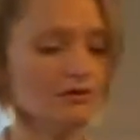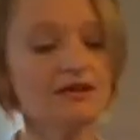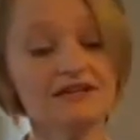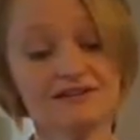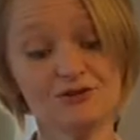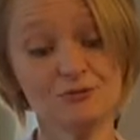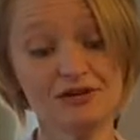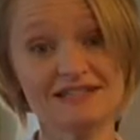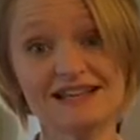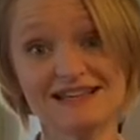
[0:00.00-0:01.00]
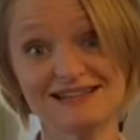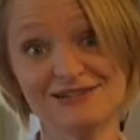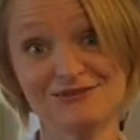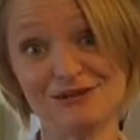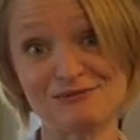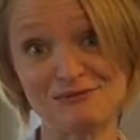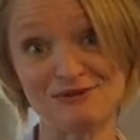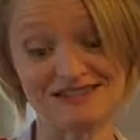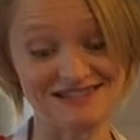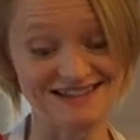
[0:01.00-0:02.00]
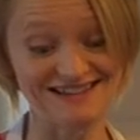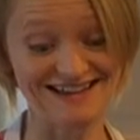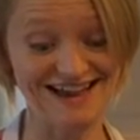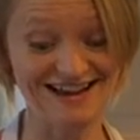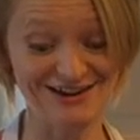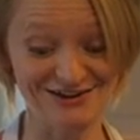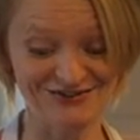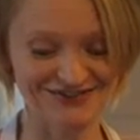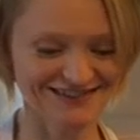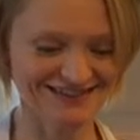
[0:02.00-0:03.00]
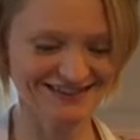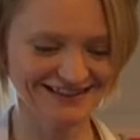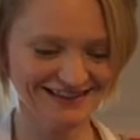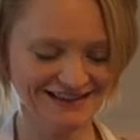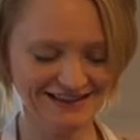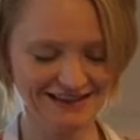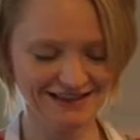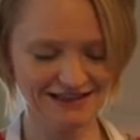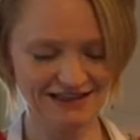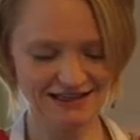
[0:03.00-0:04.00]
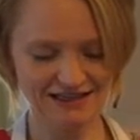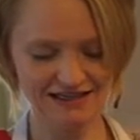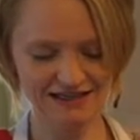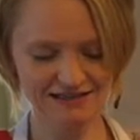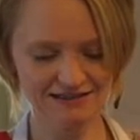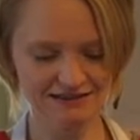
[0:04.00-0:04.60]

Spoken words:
It is super exciting to watch me put this in, I know. Okay.